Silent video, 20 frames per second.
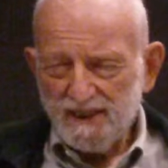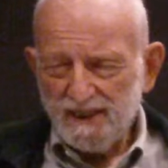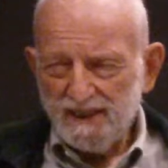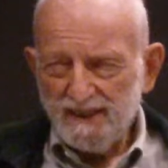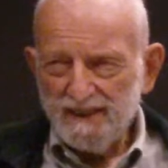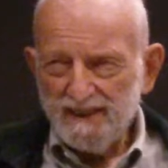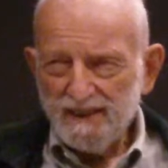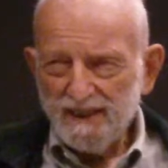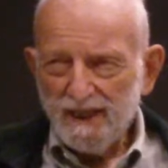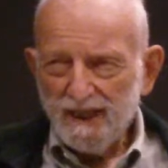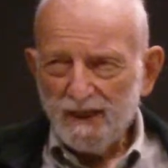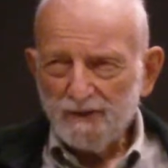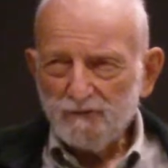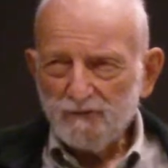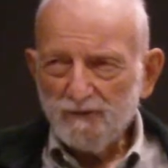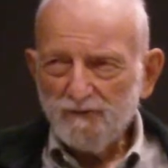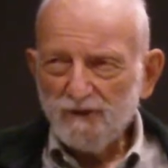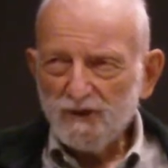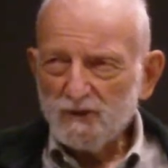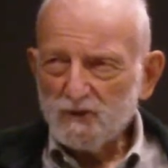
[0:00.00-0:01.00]
particularly in
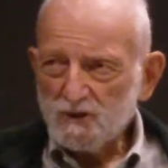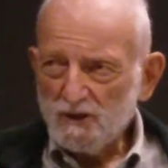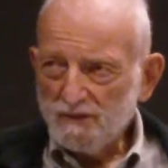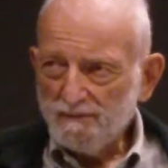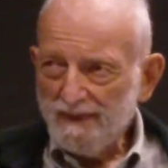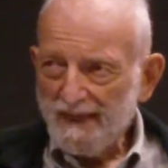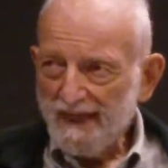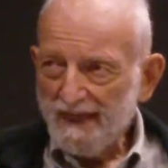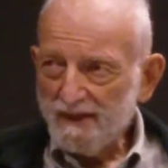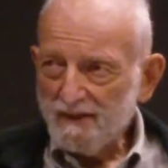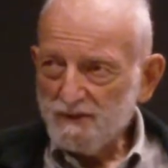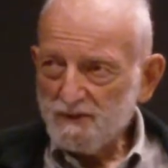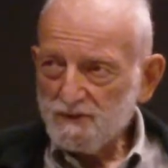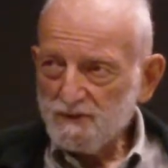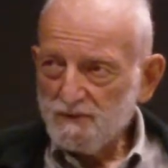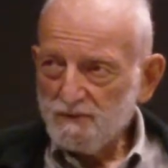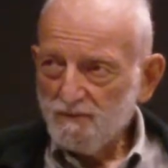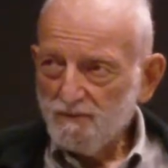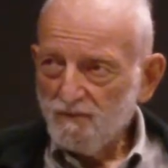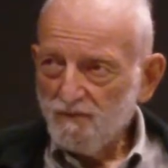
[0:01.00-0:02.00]
controversial matters,
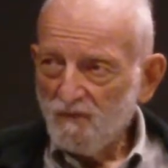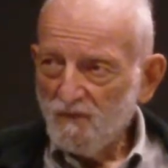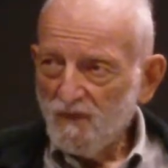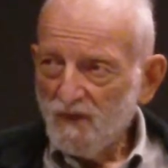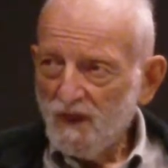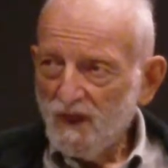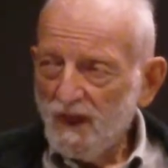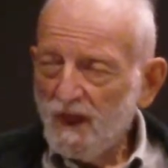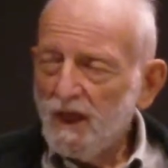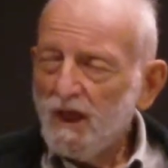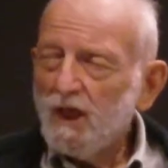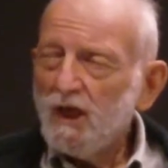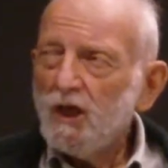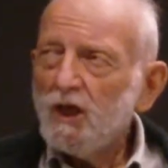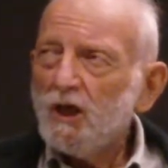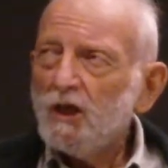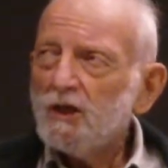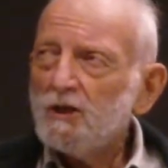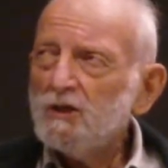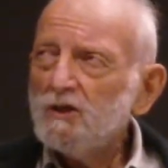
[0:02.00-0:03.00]

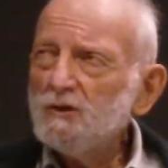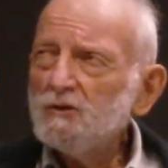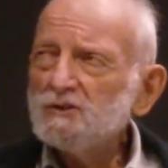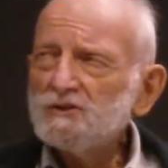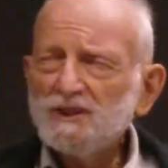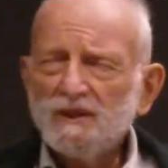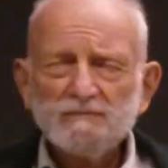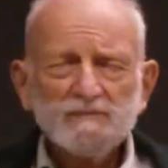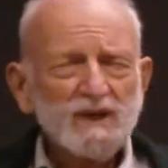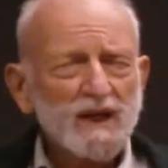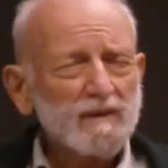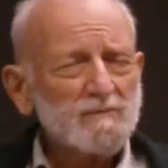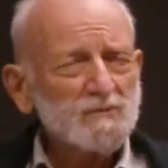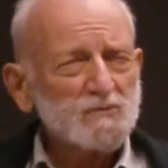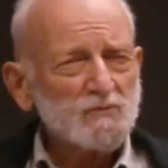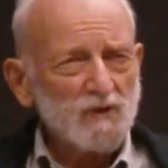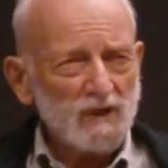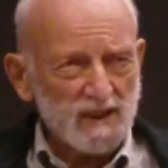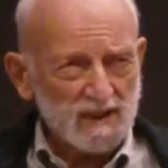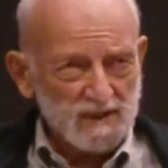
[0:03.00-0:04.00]
you sometimes
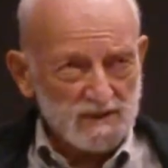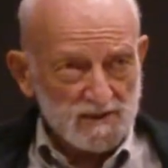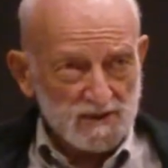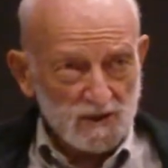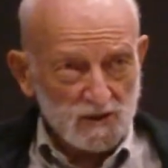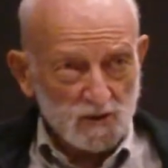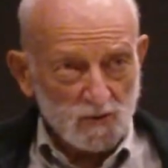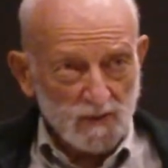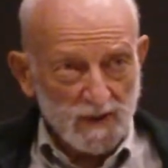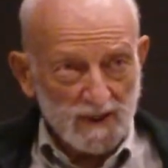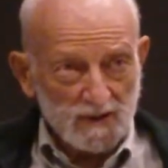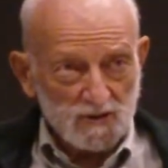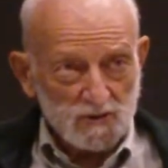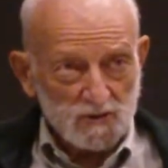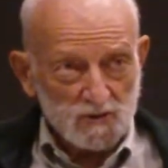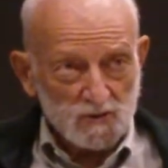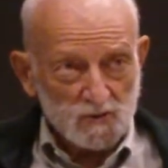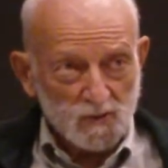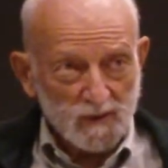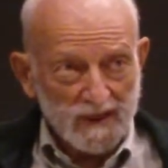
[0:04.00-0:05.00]
run into
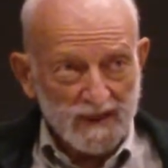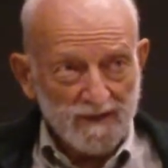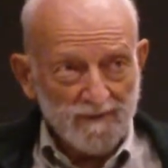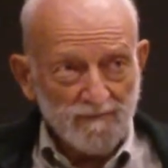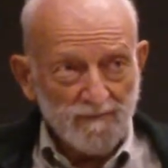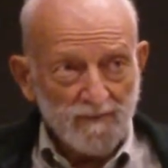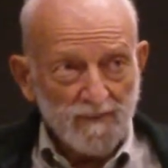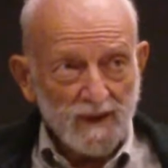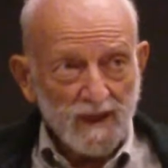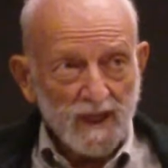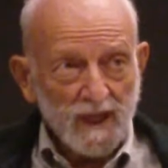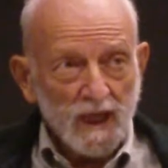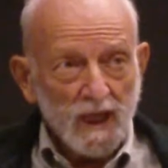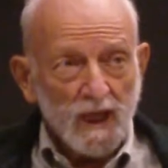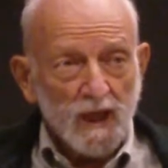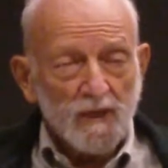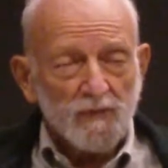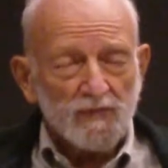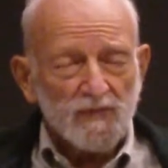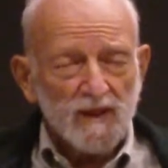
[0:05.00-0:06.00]
situations where
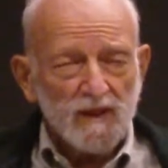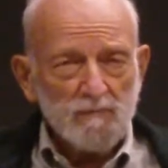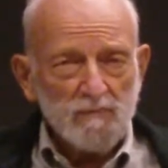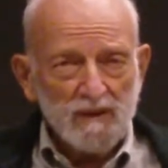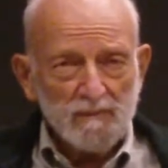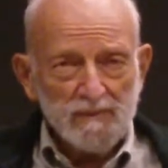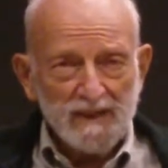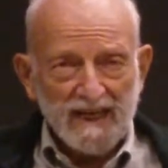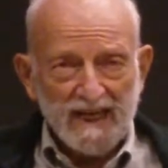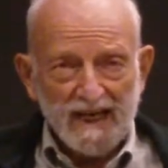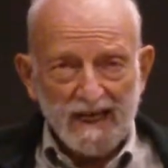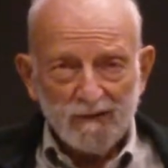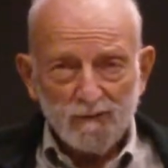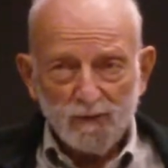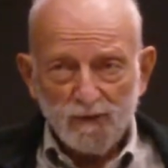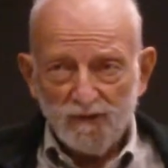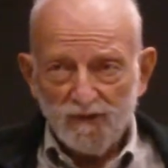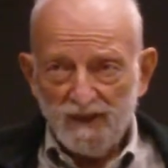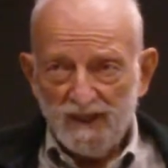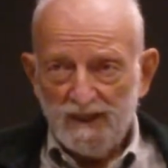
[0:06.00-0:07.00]
the
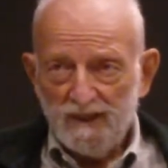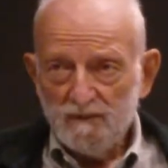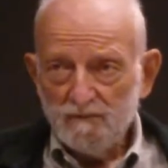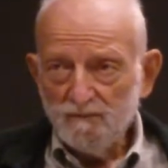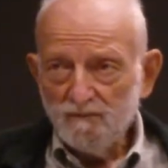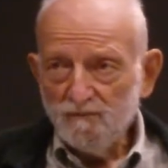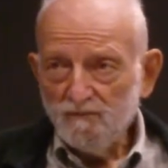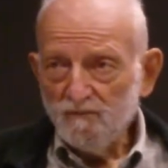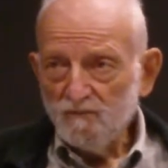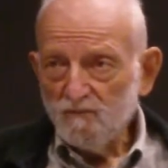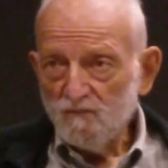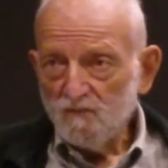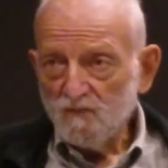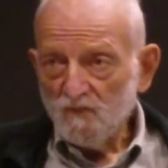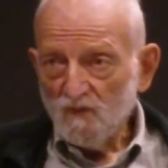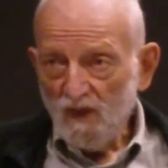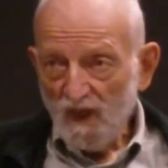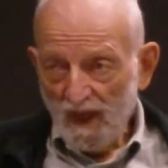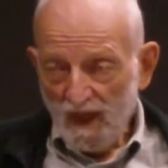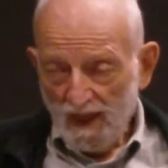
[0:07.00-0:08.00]
bibliography
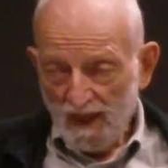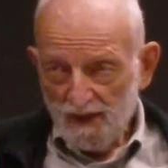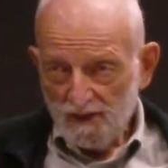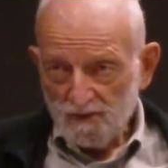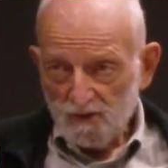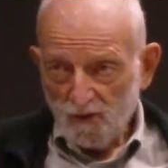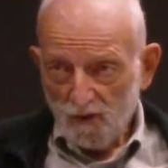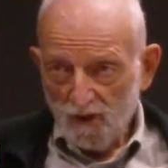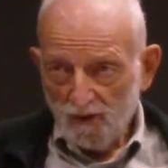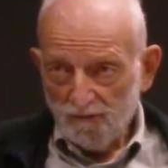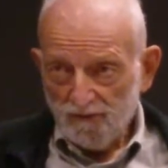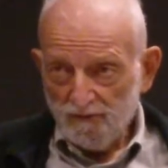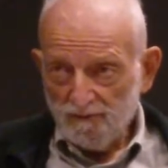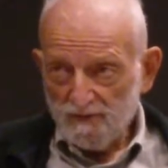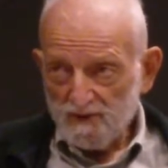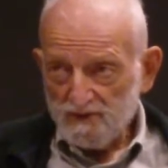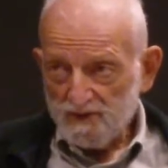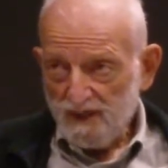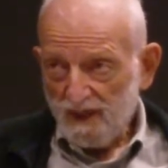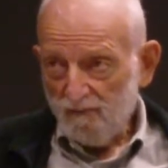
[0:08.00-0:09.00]
is all from the
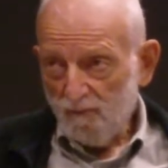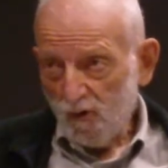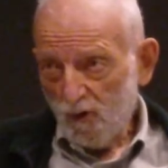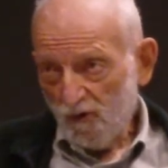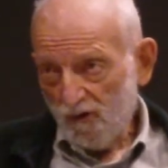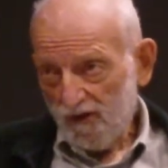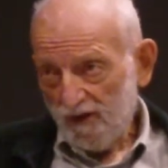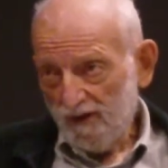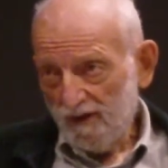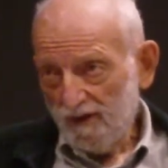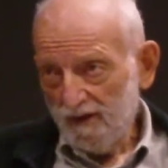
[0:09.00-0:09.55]
same author